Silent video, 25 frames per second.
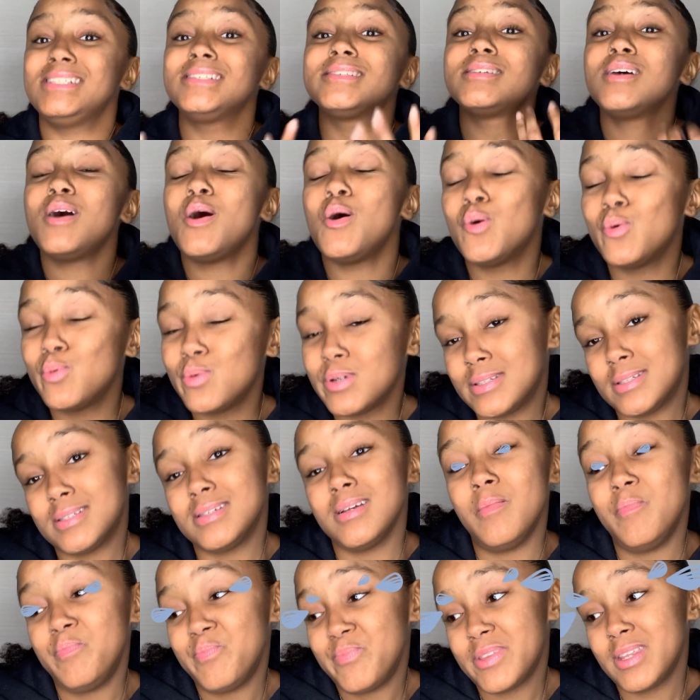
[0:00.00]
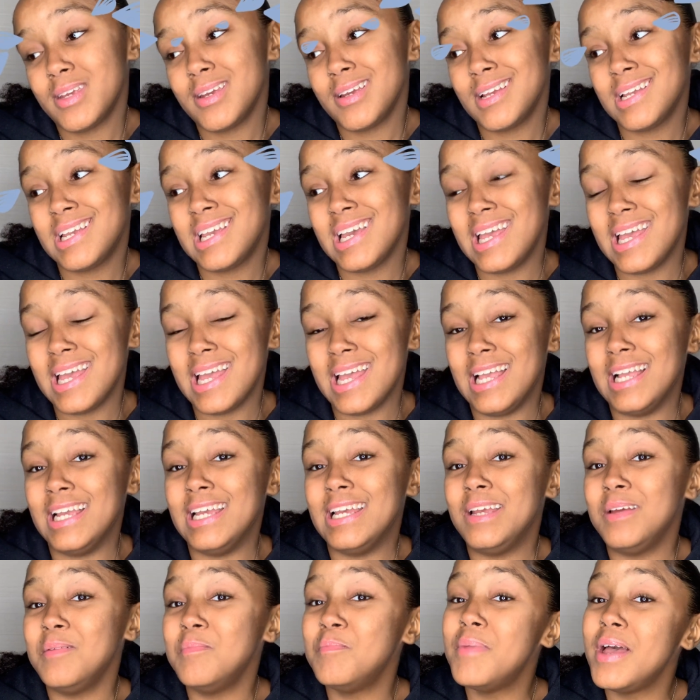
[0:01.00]
hold something
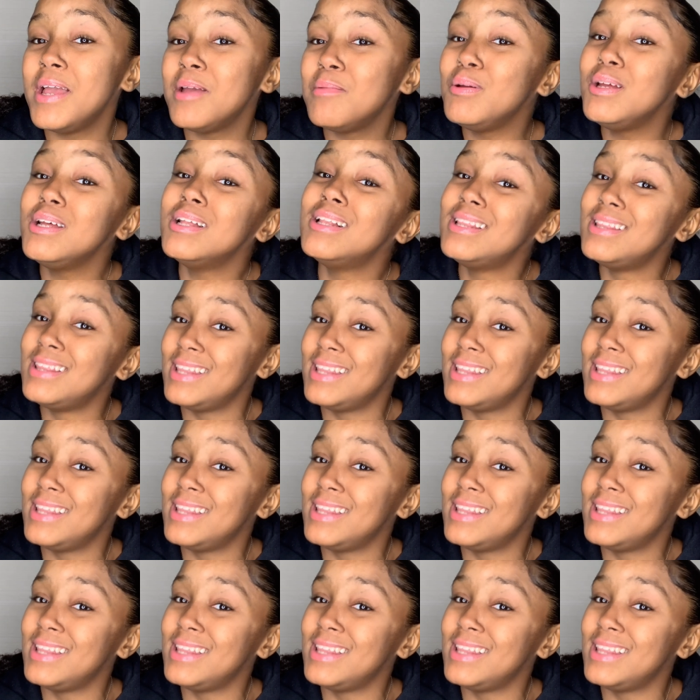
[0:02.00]
and maybe